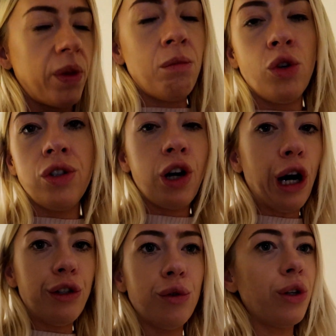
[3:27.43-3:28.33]
not doing
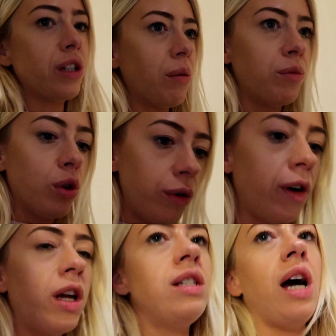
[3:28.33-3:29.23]
cardio because I'm too
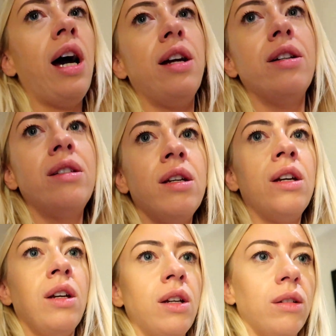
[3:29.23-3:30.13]
fucking tired.
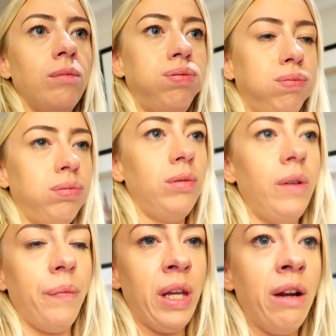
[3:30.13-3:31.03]

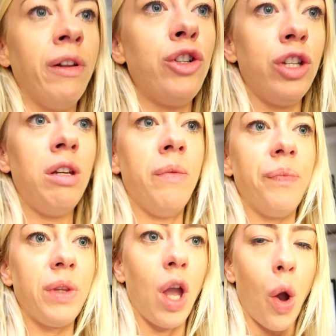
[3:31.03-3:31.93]
And I've
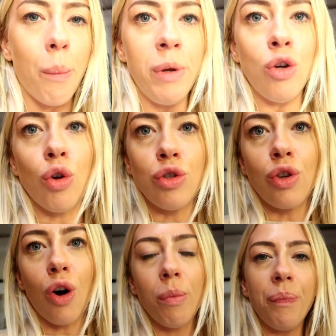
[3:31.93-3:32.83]
actually been
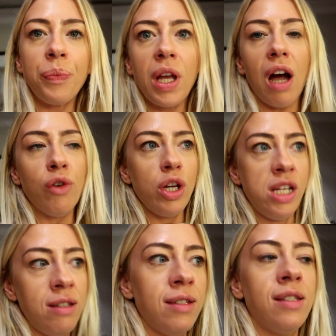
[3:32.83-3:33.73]
non-stop. I've not
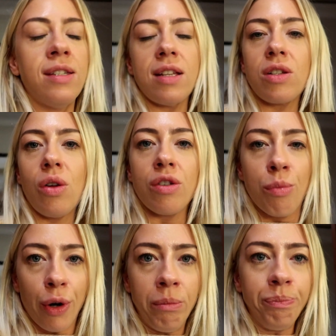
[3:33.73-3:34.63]
eaten since 6 o'clock this
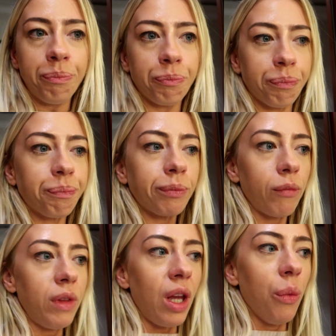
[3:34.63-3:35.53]
morning,
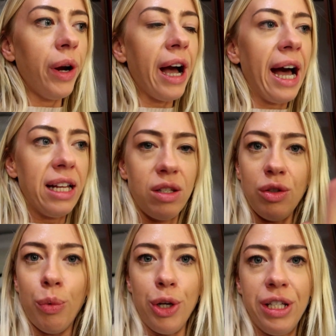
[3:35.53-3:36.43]
where I had,
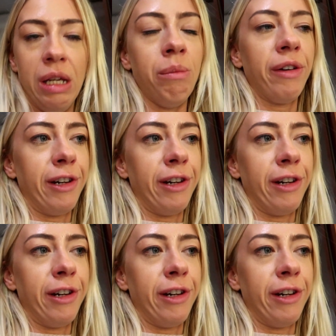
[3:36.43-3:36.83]
what you see, my